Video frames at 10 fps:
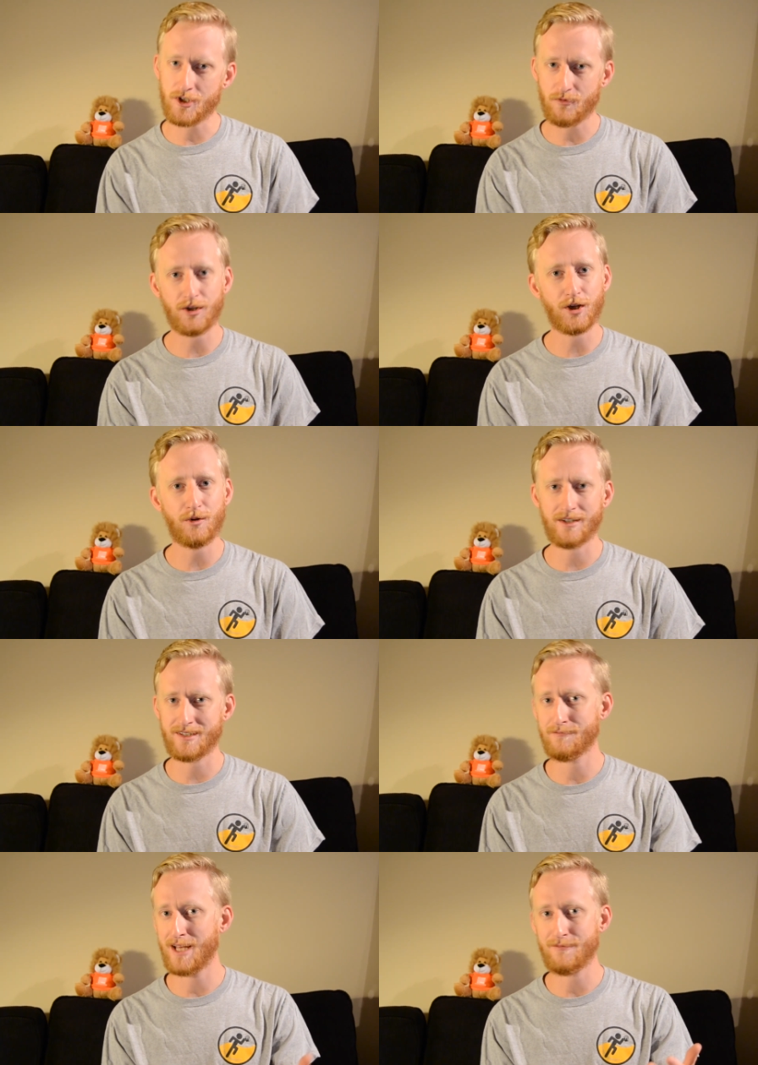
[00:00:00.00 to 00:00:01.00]
Just really quick,
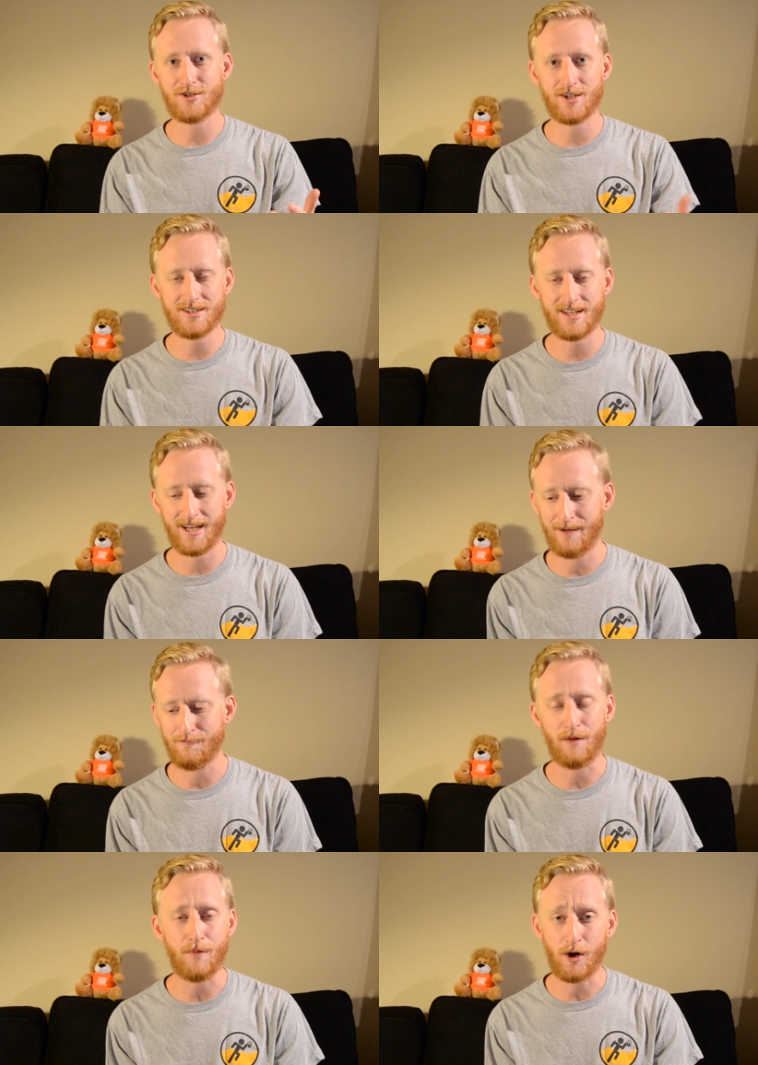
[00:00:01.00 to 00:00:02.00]
sometimes just
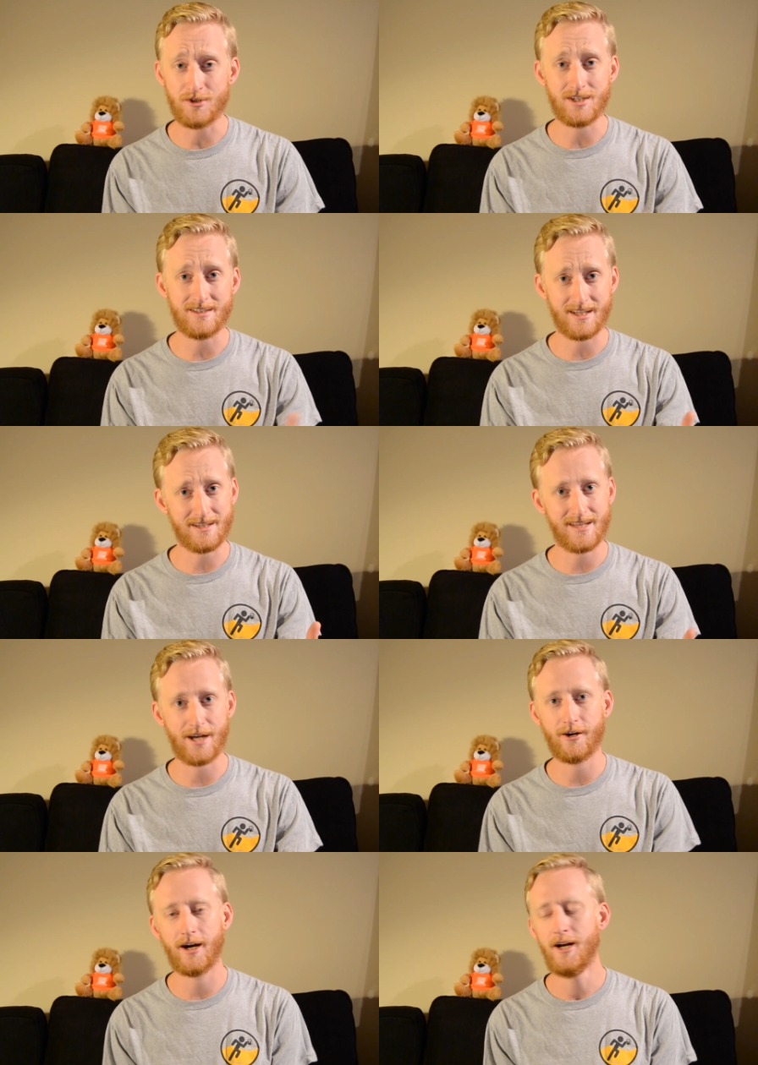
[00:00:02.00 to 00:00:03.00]
um, emojis,
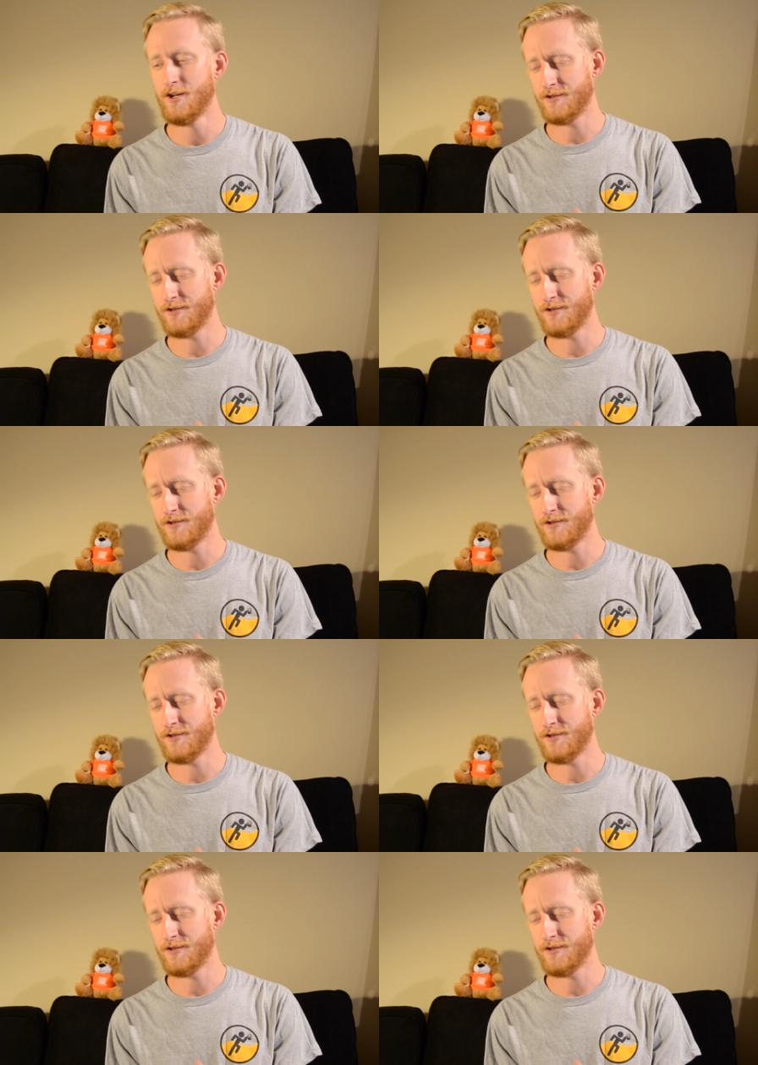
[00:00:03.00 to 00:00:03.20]
etc.